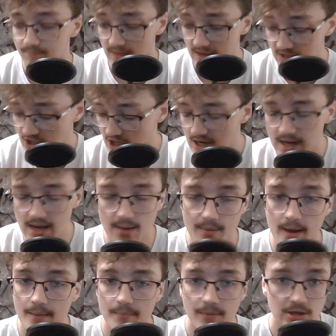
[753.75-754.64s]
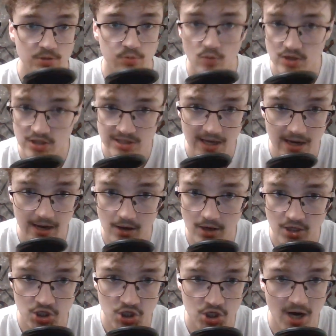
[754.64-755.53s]
And JDM had much more sting
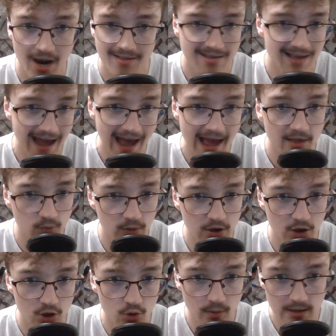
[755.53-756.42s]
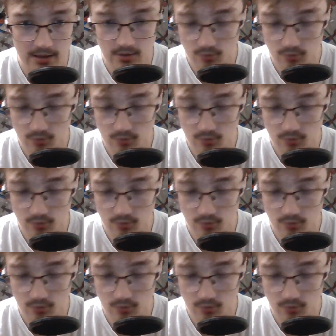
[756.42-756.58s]
on his shots, as we knew he